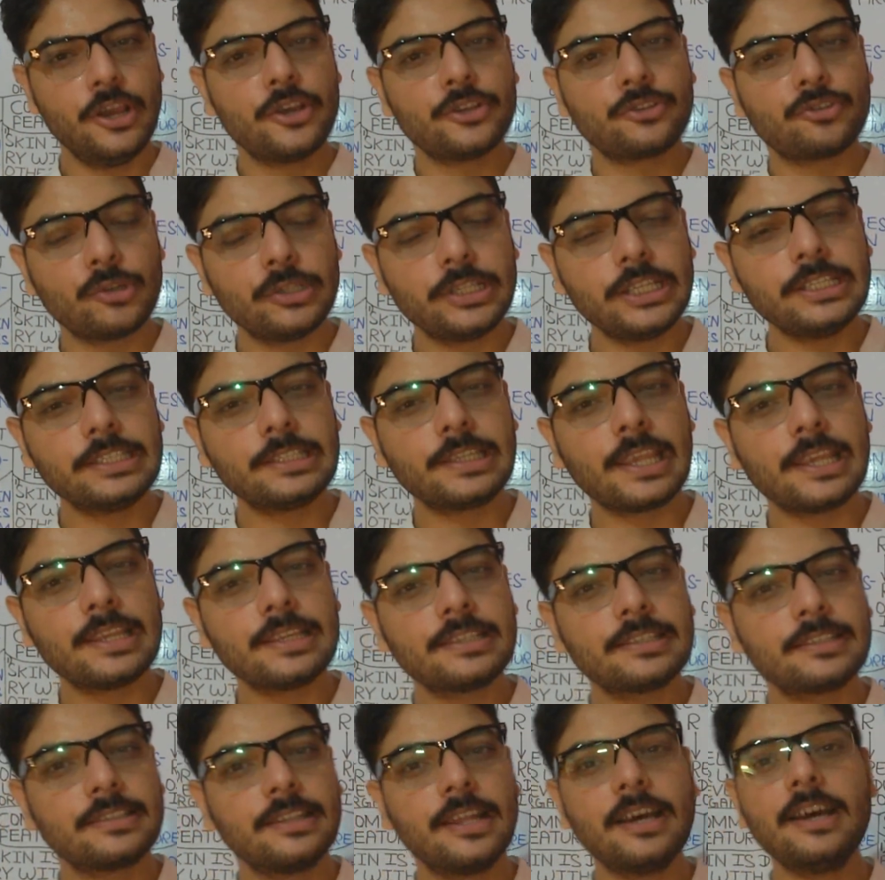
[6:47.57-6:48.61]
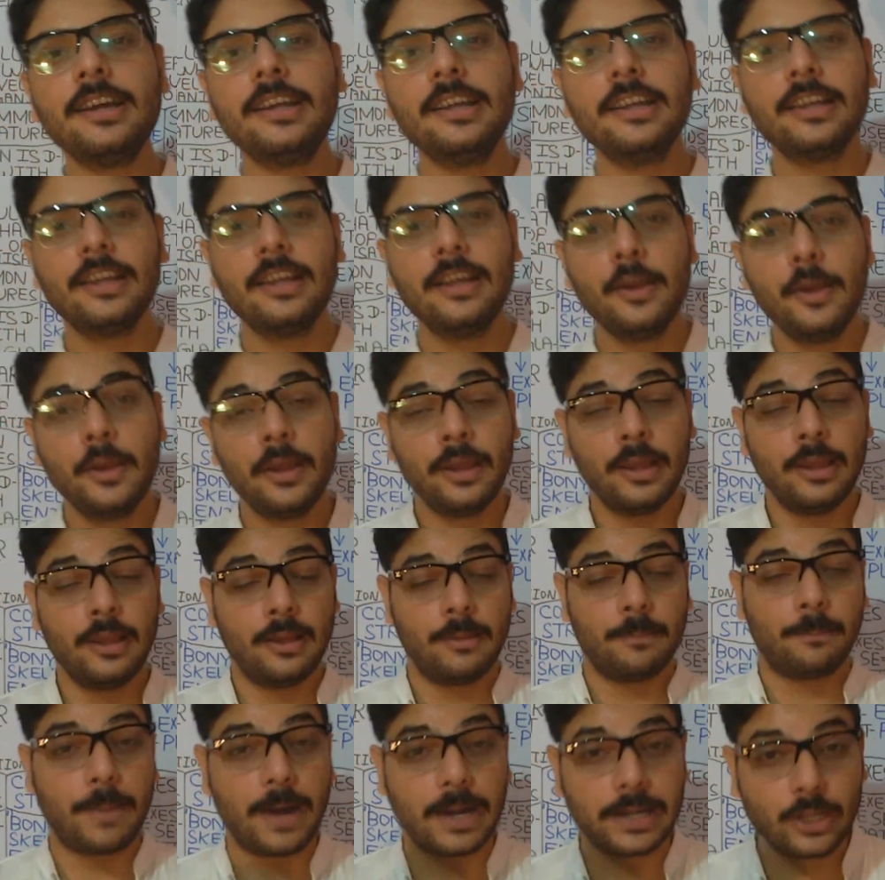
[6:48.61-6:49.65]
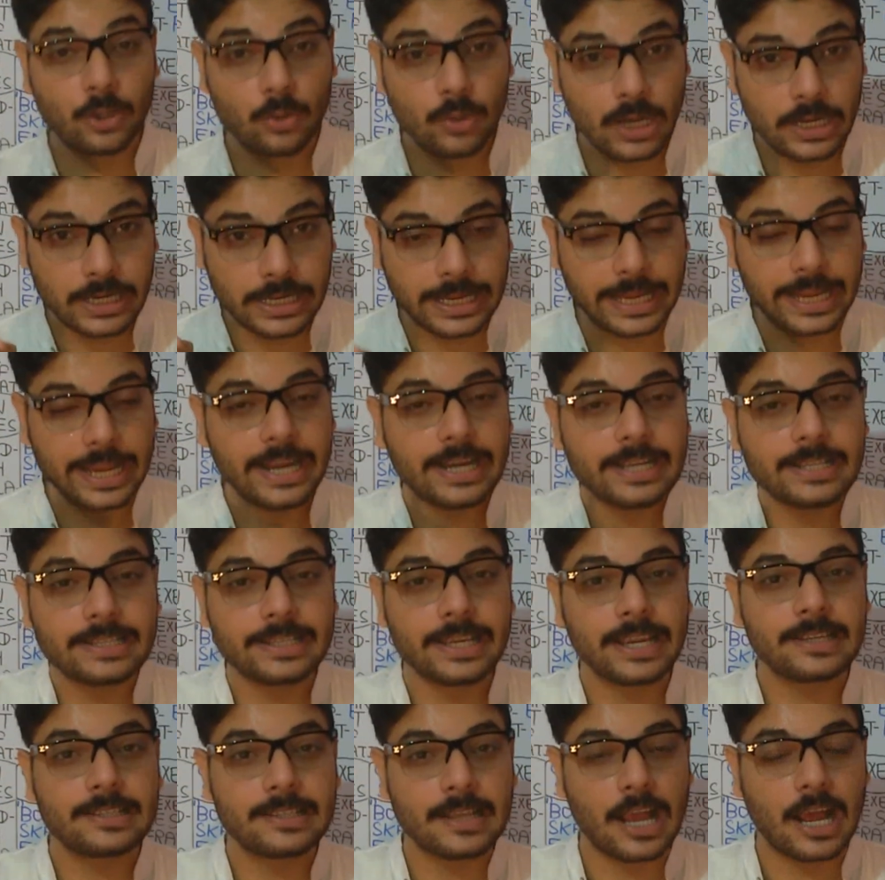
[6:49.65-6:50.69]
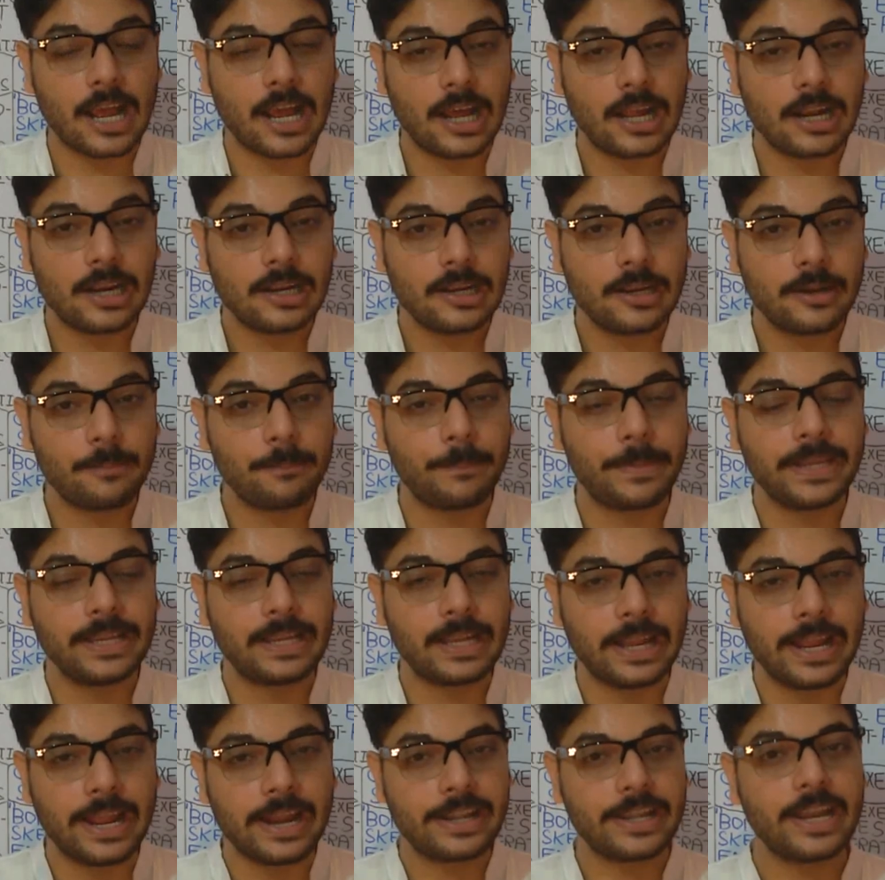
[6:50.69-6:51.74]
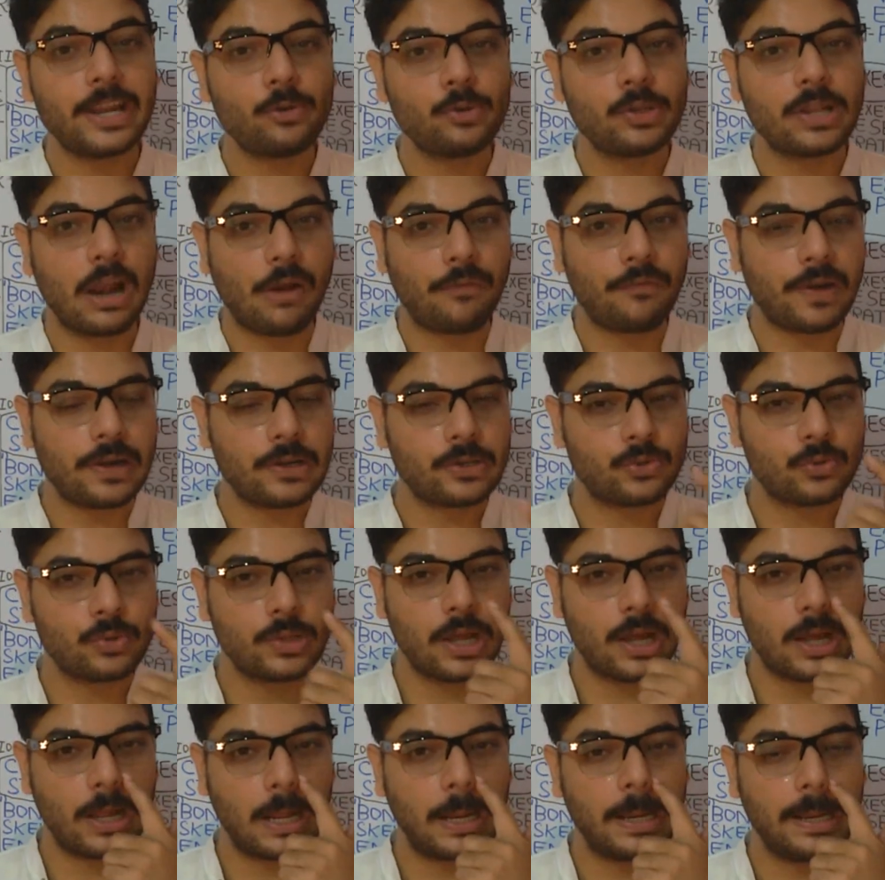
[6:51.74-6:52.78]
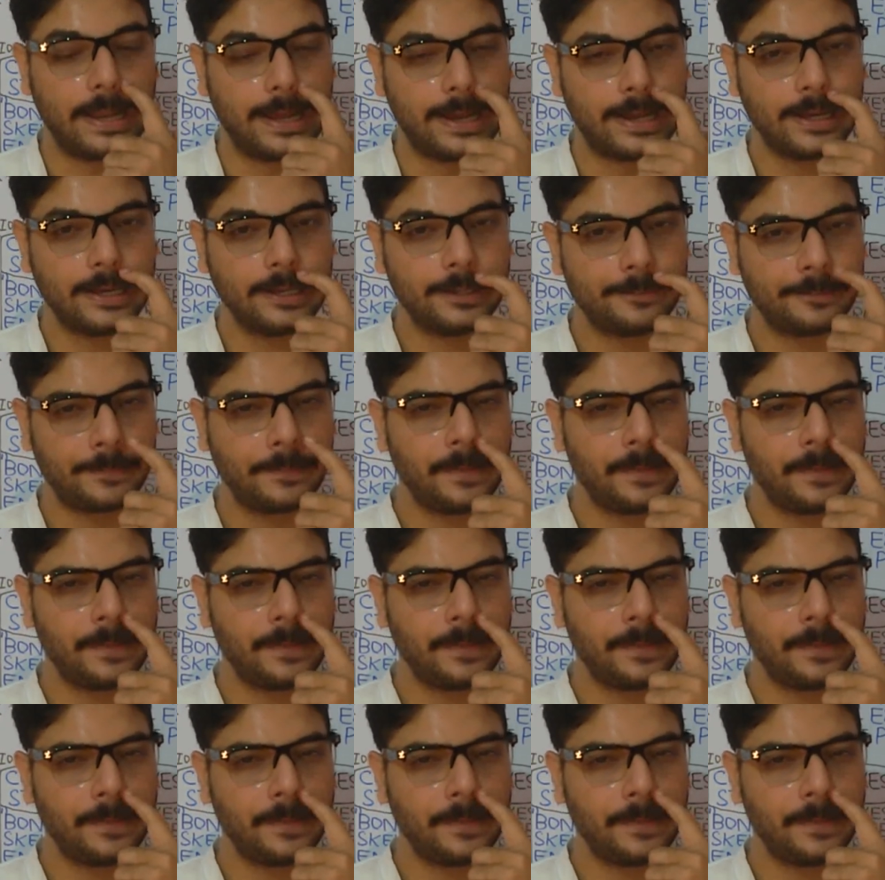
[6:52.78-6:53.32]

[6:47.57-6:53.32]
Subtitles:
So in this case the particularly air sacs are being connected with reference to the lung